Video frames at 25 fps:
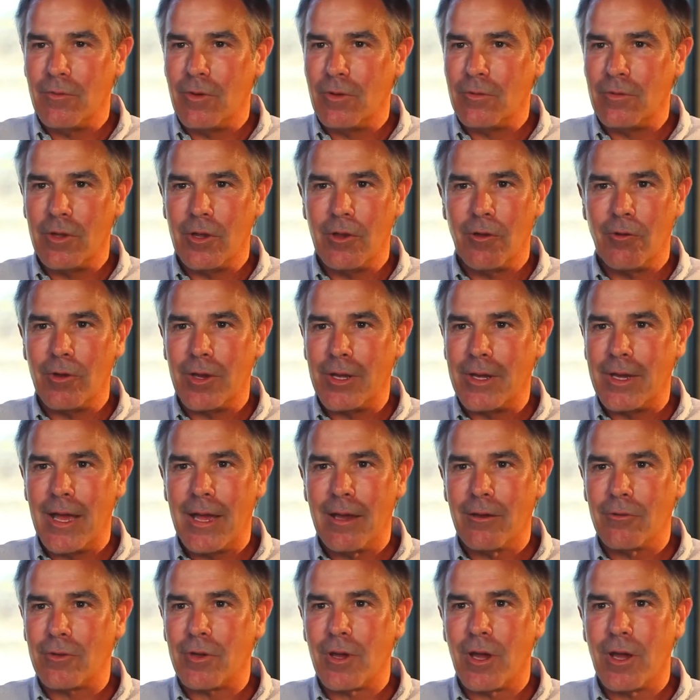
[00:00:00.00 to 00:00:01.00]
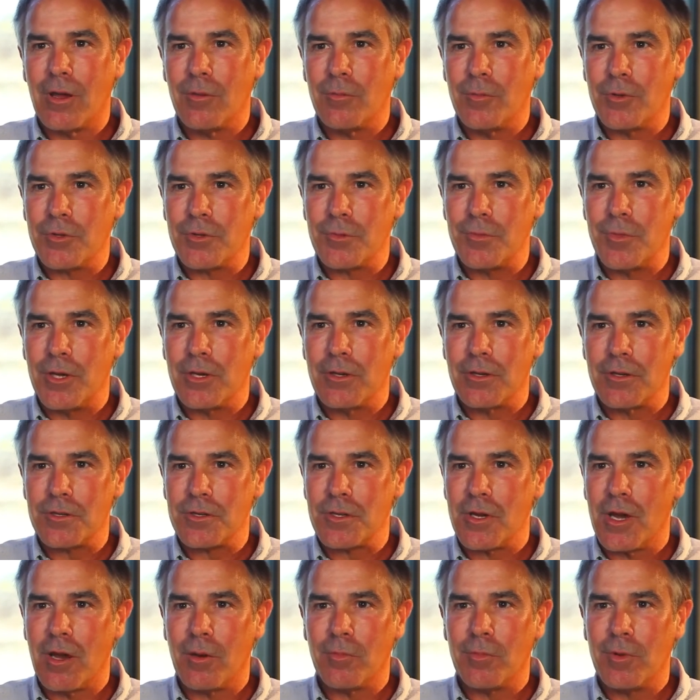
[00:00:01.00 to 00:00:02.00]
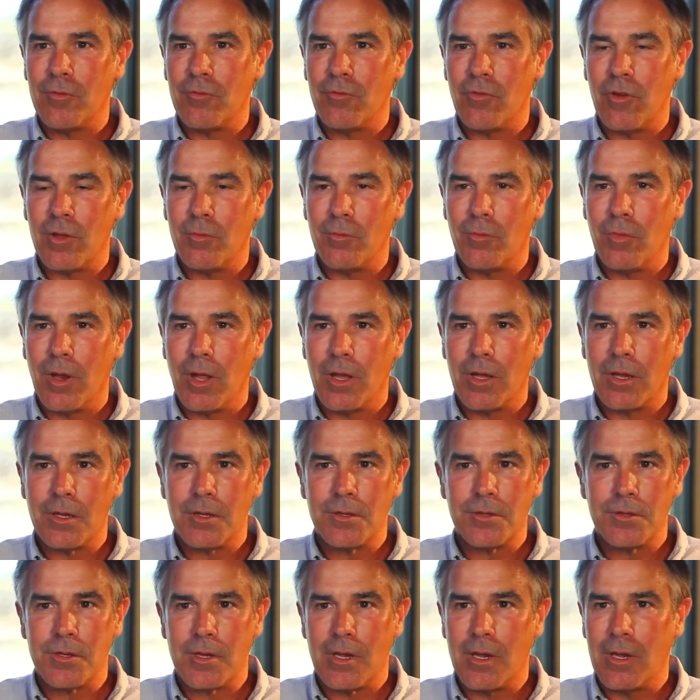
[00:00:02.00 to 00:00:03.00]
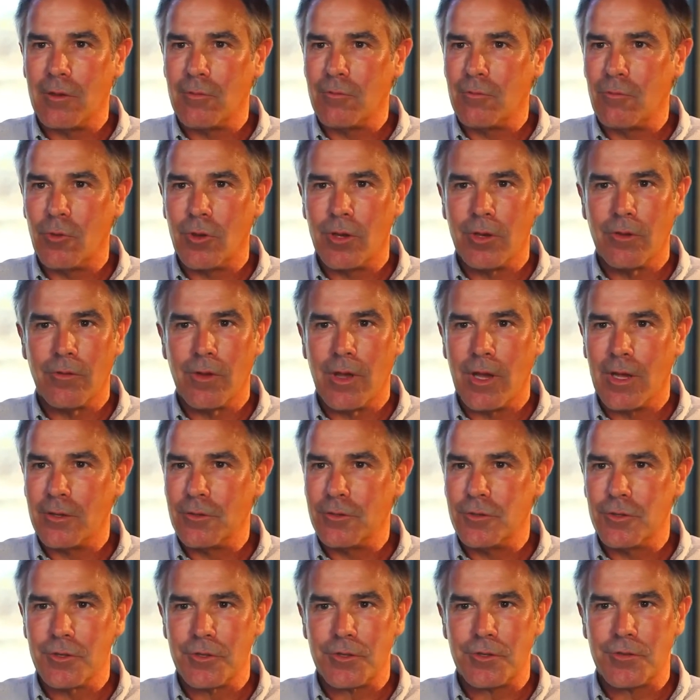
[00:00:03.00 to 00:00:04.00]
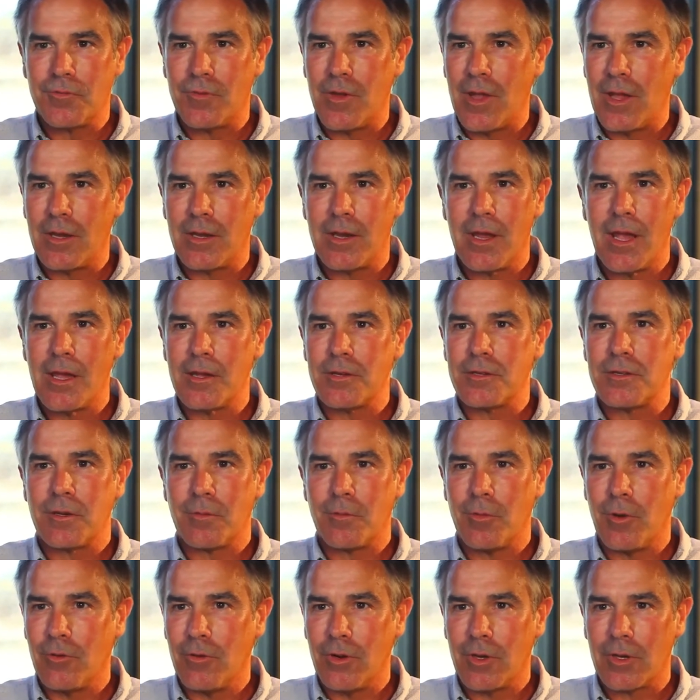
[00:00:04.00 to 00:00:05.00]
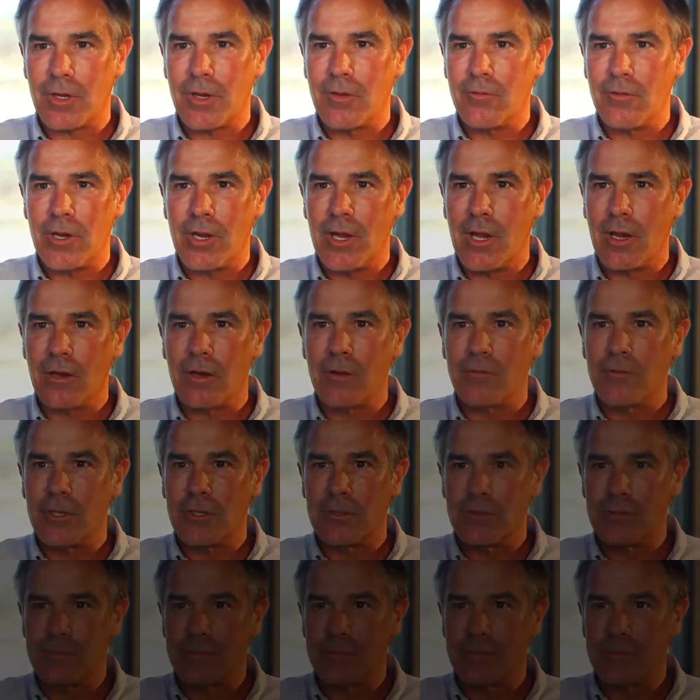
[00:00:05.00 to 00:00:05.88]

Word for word: The only downtime has been to stop and flip blades, and we have had just fantastic productivity out of it.